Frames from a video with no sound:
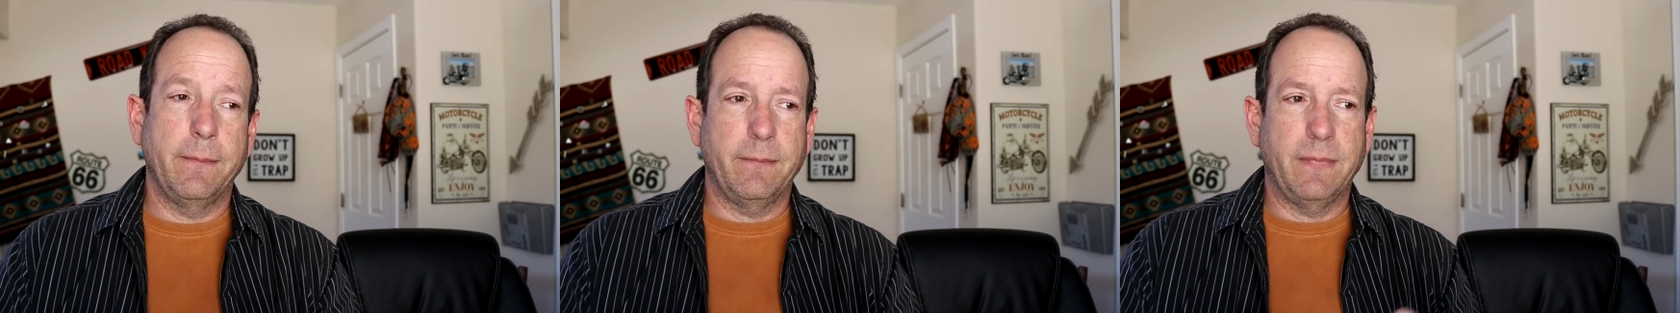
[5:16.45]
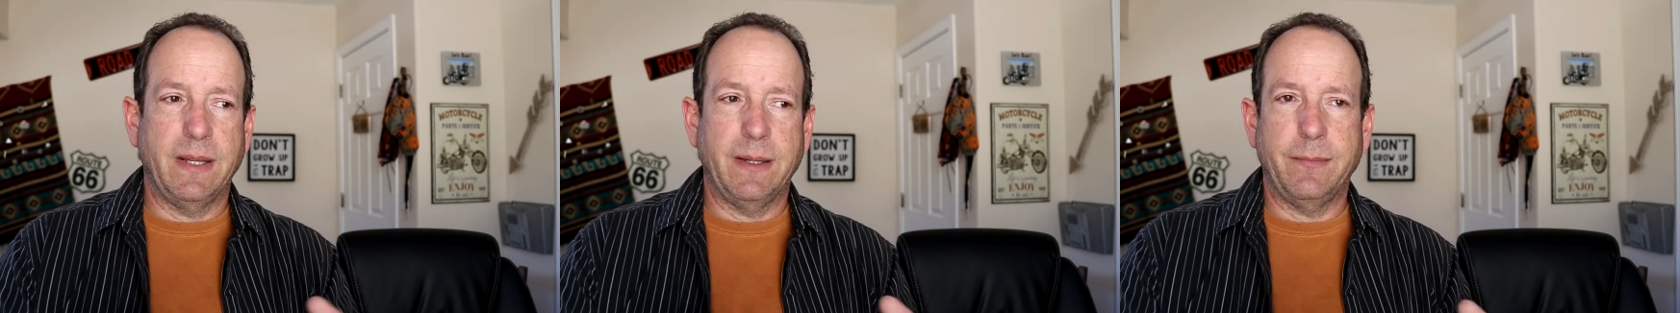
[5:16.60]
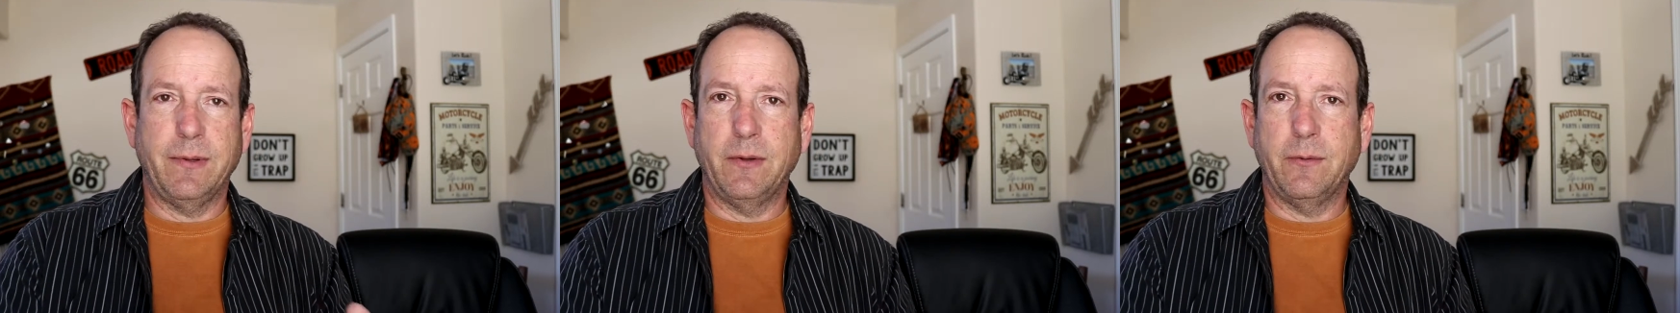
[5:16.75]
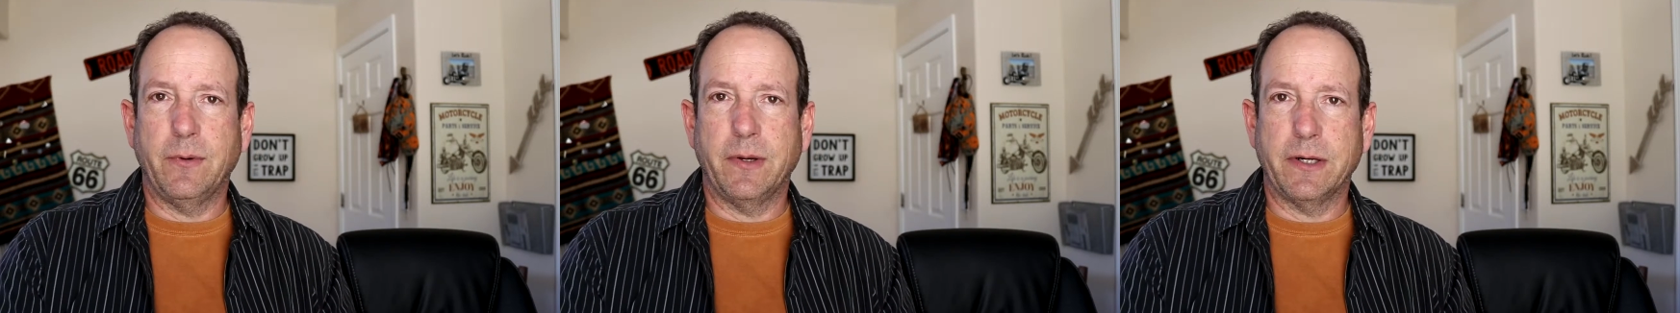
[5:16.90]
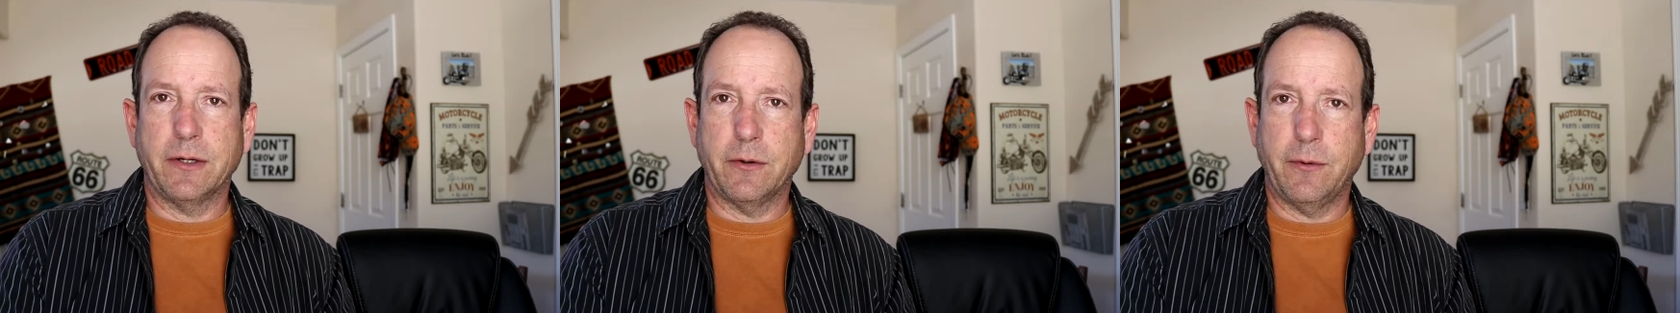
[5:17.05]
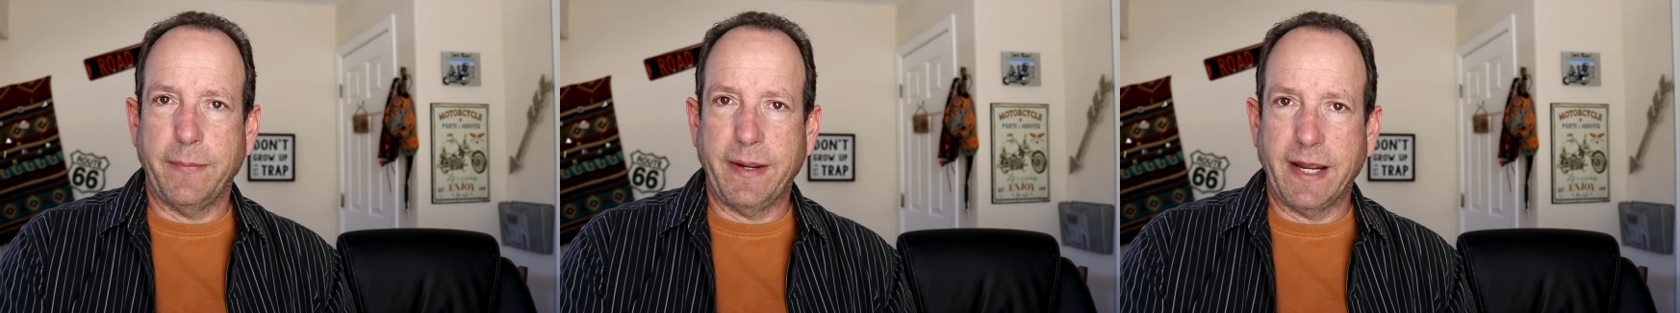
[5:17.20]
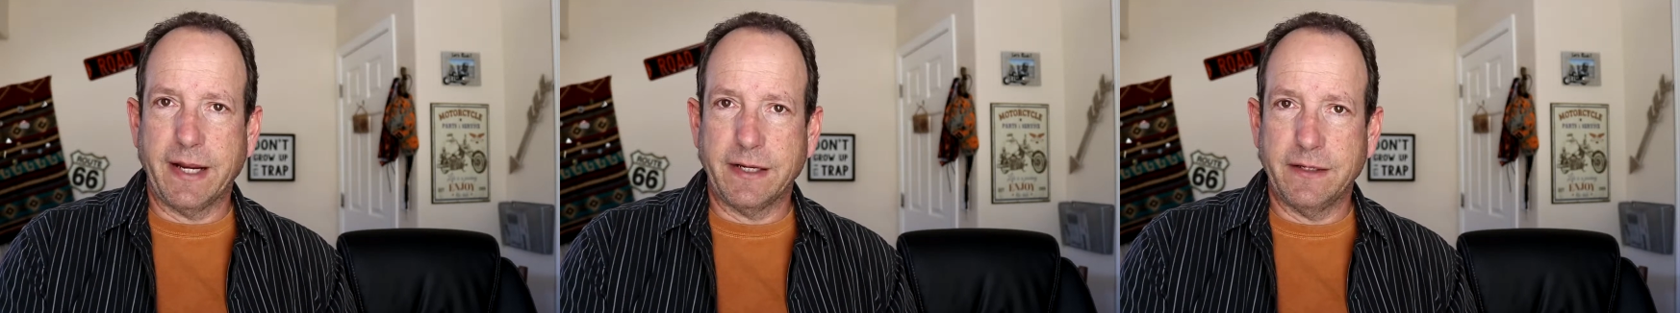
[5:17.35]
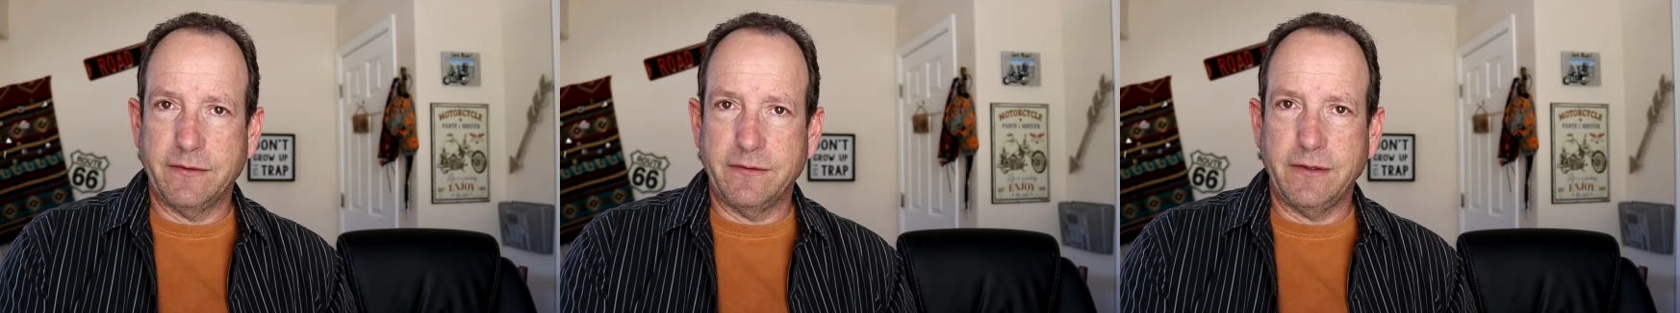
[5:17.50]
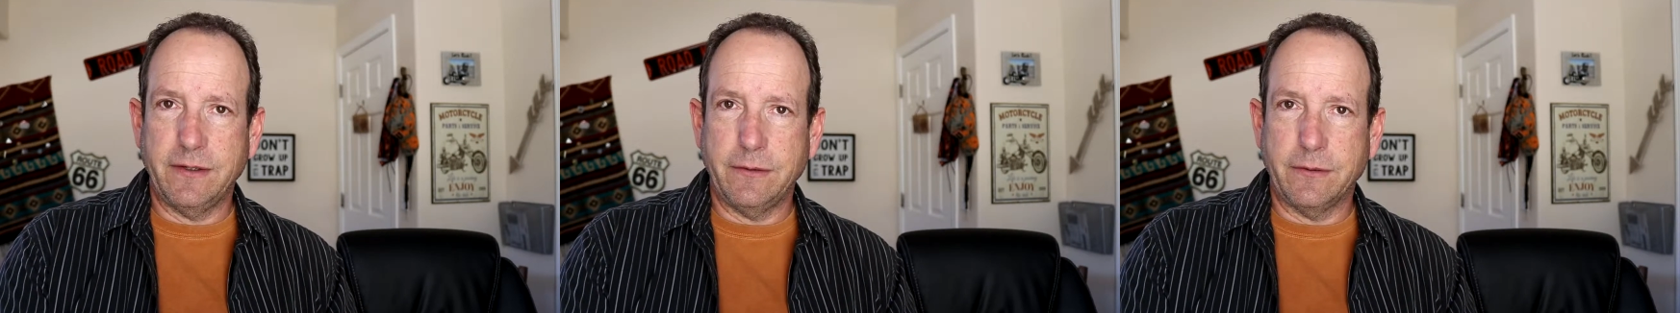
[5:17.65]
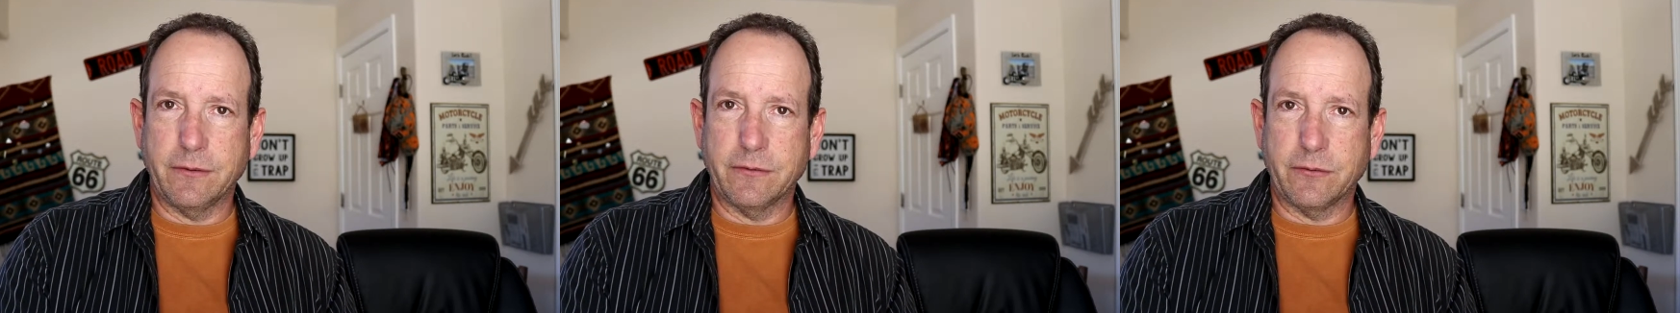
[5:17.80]
maybe you want to go back and
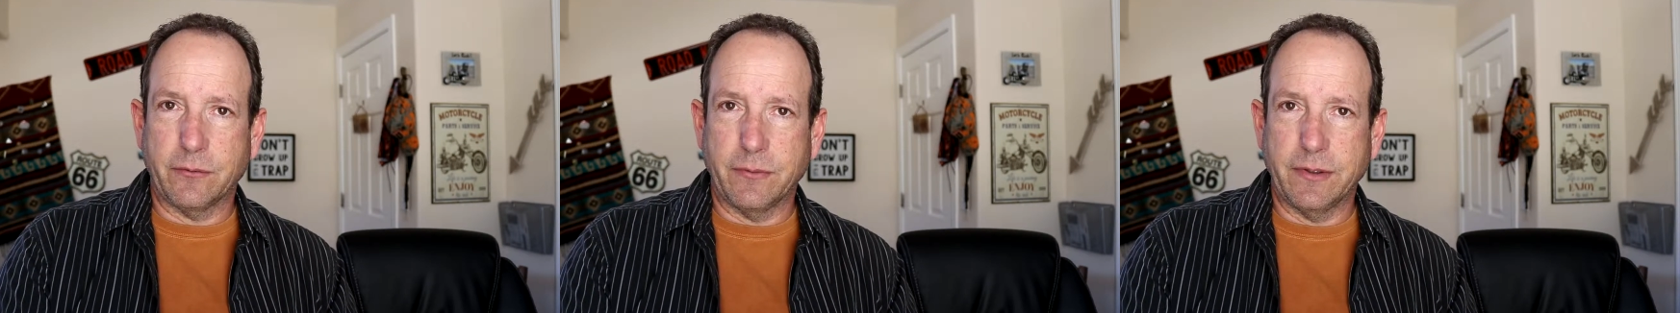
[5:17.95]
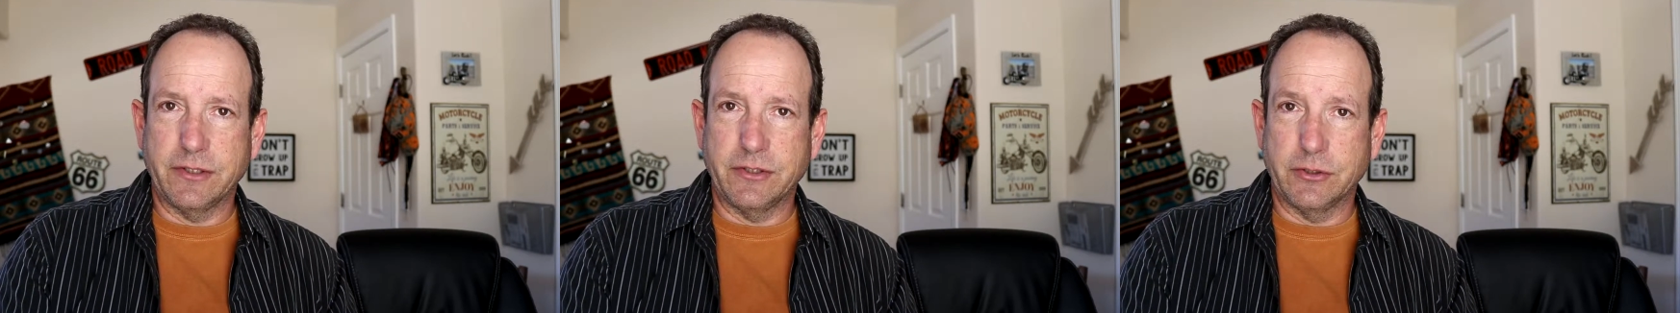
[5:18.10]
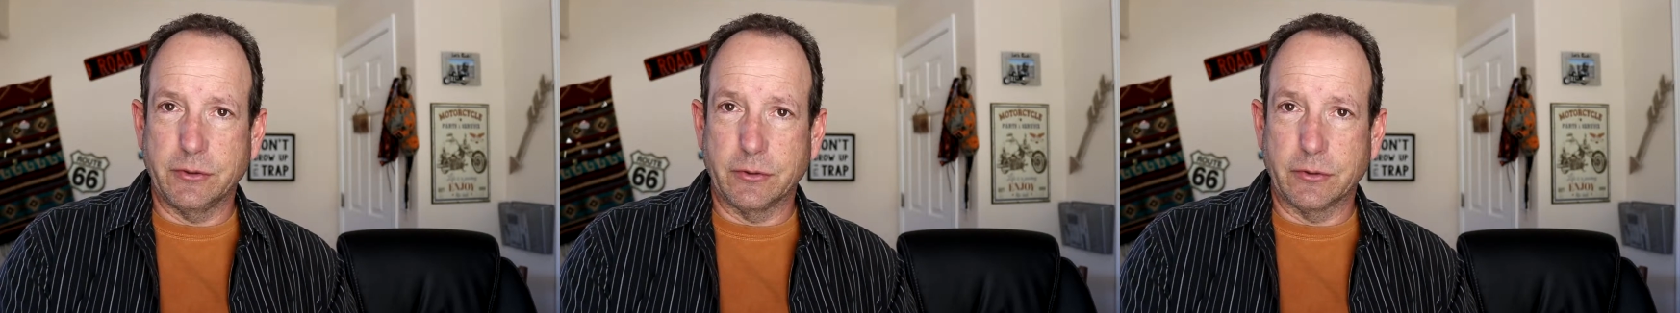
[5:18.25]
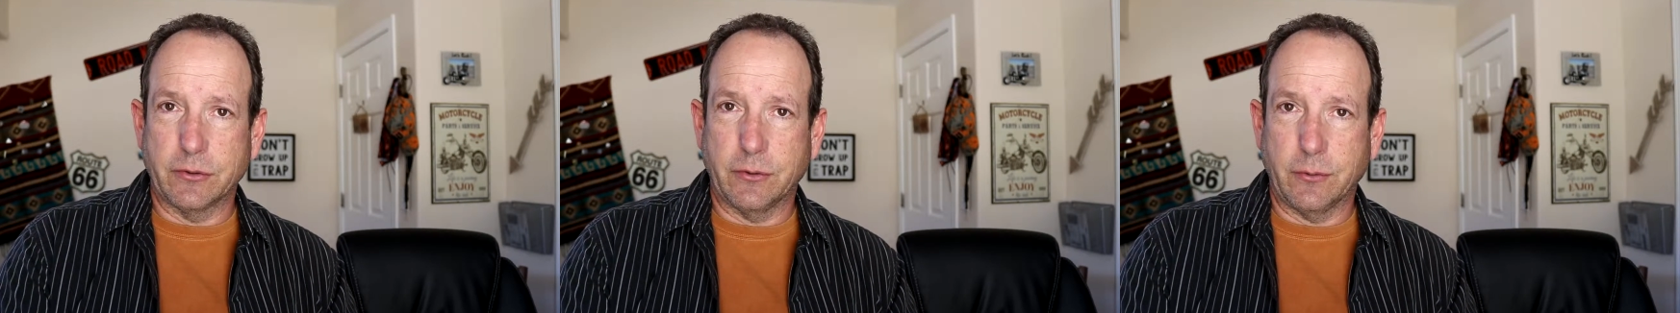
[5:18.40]
see those original